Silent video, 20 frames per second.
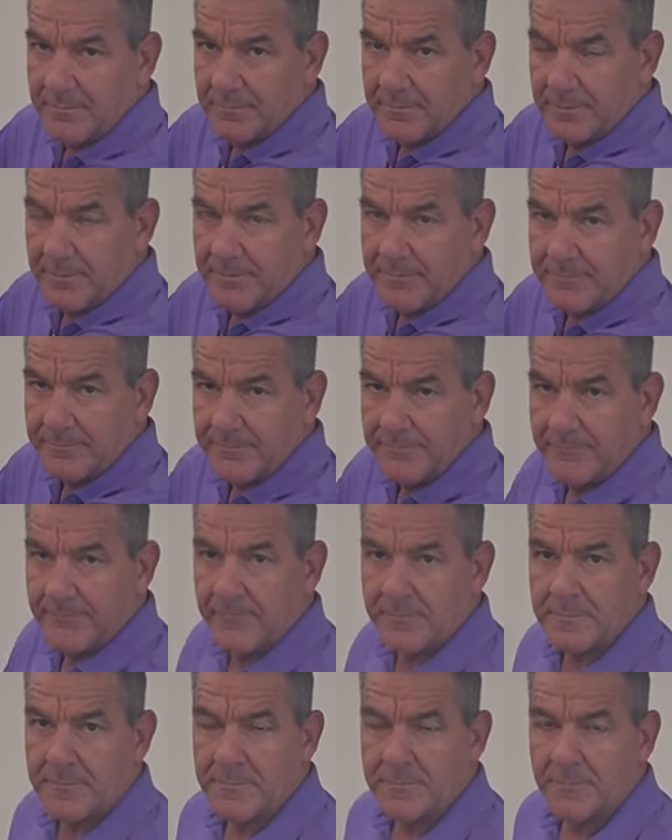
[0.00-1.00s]
right?
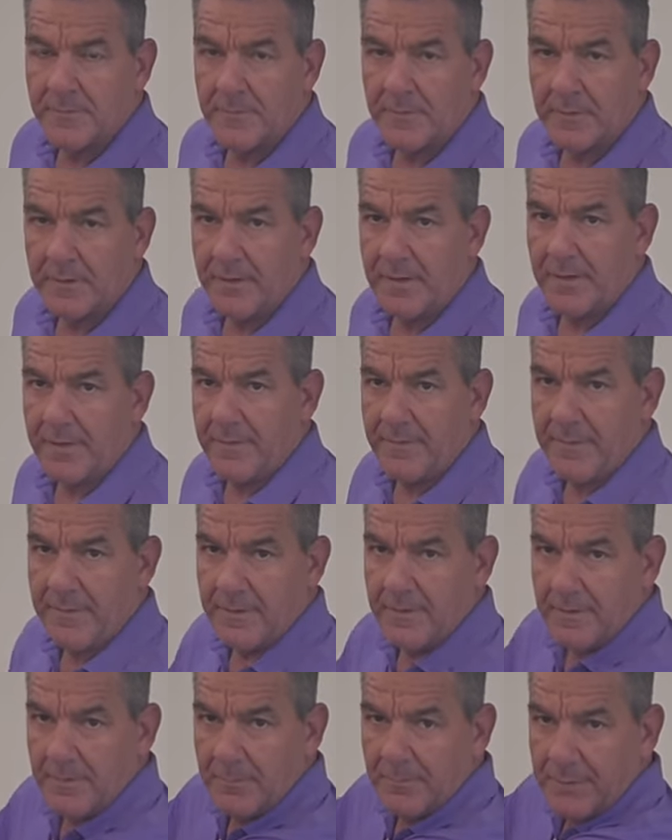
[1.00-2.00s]
and
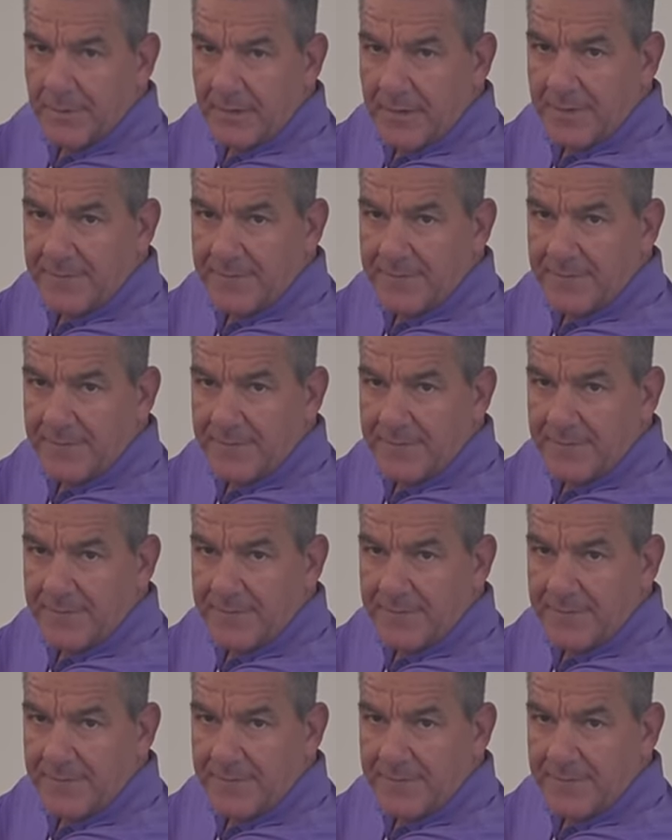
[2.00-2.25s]
then, but I